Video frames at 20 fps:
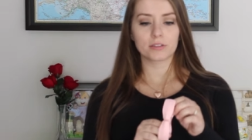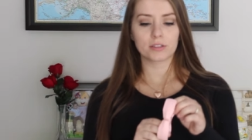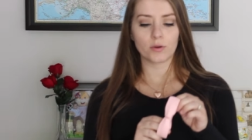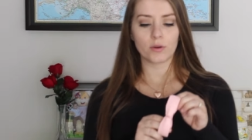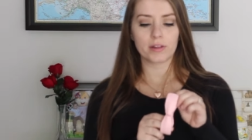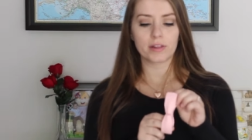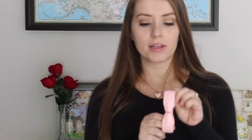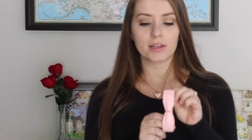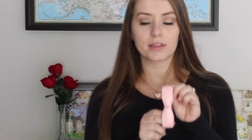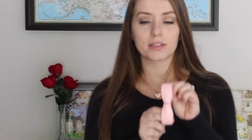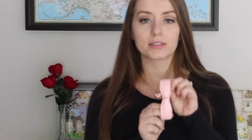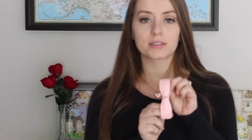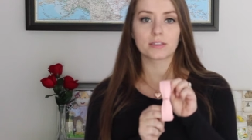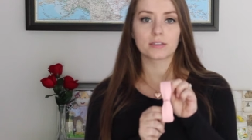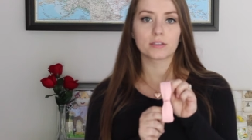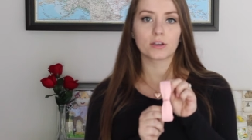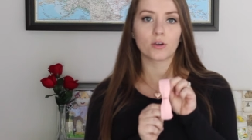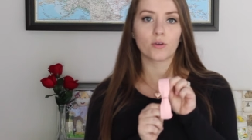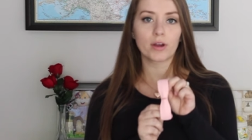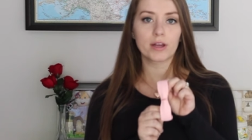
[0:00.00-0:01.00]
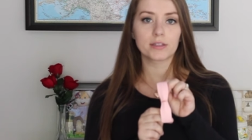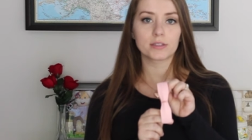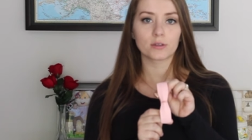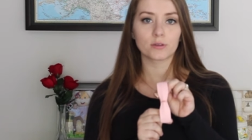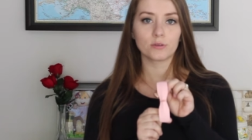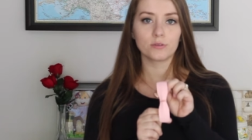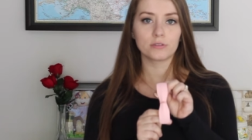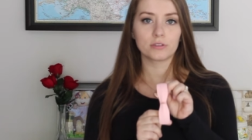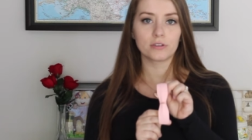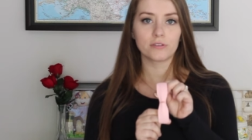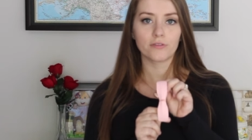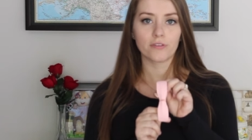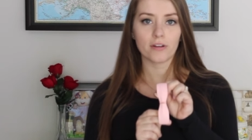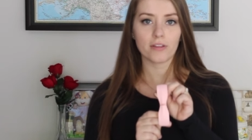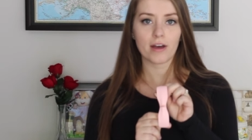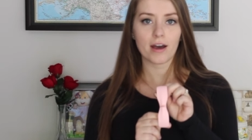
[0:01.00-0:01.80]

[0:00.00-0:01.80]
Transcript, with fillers: so I think this is a great solution for